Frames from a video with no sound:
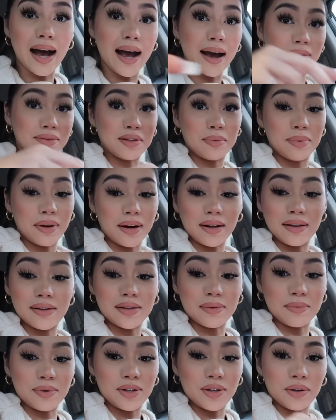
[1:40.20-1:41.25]
I have to put on
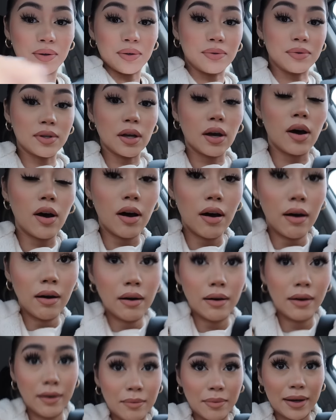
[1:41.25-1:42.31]
some tunes. Oh,
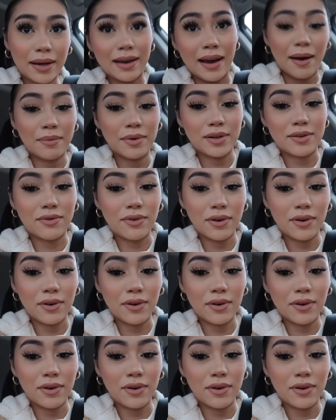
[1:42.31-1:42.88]
my camera's